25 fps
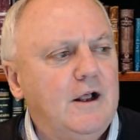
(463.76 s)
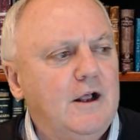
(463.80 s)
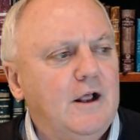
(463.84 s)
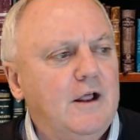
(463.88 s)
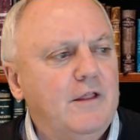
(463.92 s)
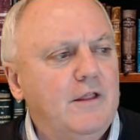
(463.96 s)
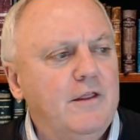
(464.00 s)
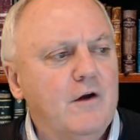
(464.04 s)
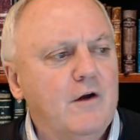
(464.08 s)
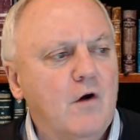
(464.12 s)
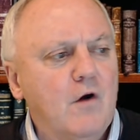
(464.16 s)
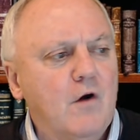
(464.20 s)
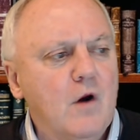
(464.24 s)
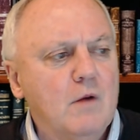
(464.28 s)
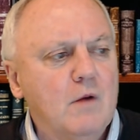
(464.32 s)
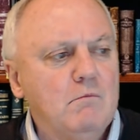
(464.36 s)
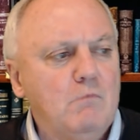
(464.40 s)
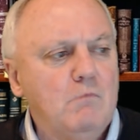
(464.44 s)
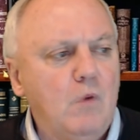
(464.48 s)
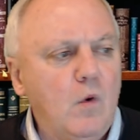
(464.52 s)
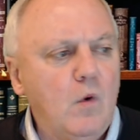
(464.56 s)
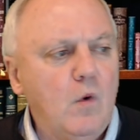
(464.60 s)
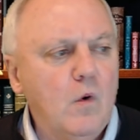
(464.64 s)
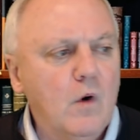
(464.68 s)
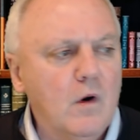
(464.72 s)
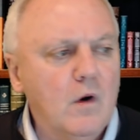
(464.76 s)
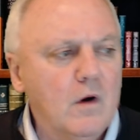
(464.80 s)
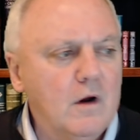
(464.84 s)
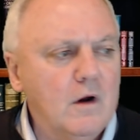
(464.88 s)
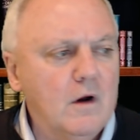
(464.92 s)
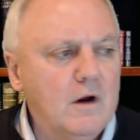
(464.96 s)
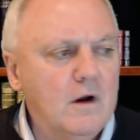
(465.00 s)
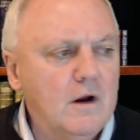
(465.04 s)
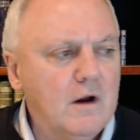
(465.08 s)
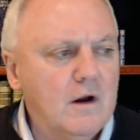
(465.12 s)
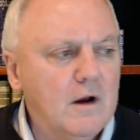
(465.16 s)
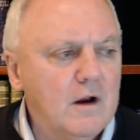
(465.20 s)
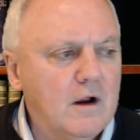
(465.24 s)
there are
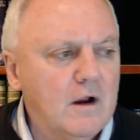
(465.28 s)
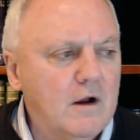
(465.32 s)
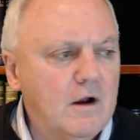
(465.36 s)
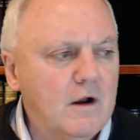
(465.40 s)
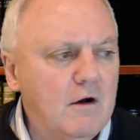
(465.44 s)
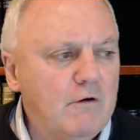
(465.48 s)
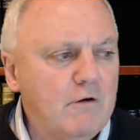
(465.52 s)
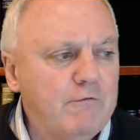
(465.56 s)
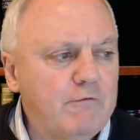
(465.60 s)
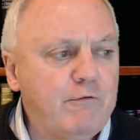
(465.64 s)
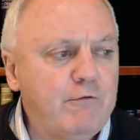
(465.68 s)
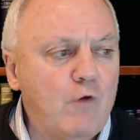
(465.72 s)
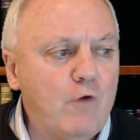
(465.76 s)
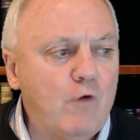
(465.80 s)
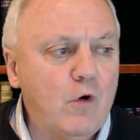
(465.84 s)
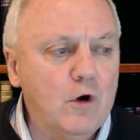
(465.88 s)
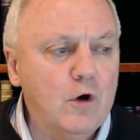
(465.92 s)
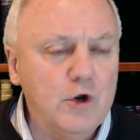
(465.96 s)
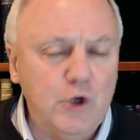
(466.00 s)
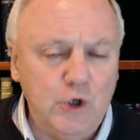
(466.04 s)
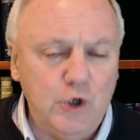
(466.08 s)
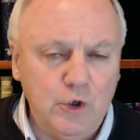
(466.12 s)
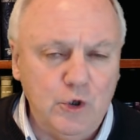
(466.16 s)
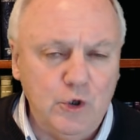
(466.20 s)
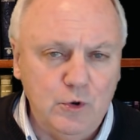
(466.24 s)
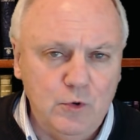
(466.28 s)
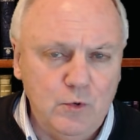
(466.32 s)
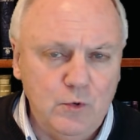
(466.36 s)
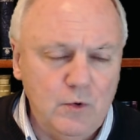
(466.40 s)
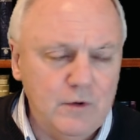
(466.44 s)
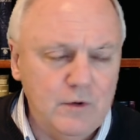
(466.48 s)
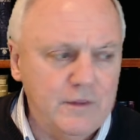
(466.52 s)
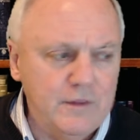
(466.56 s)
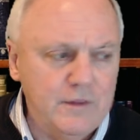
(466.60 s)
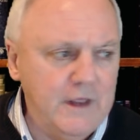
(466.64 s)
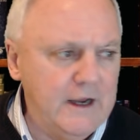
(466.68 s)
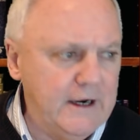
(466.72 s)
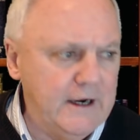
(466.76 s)
more for you
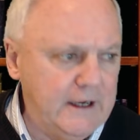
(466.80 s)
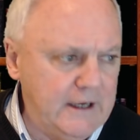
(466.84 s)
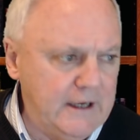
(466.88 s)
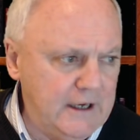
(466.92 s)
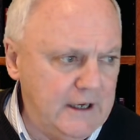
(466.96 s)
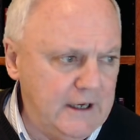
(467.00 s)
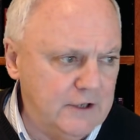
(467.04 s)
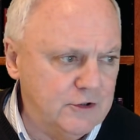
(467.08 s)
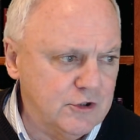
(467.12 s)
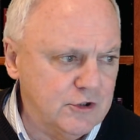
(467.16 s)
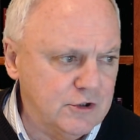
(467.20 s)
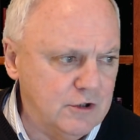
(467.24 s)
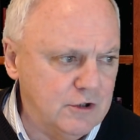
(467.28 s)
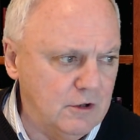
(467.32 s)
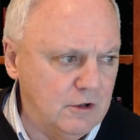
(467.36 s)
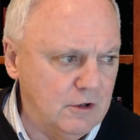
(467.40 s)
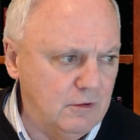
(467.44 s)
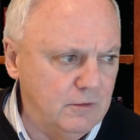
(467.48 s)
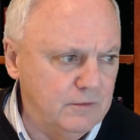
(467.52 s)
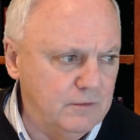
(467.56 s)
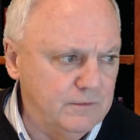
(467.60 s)
than against you.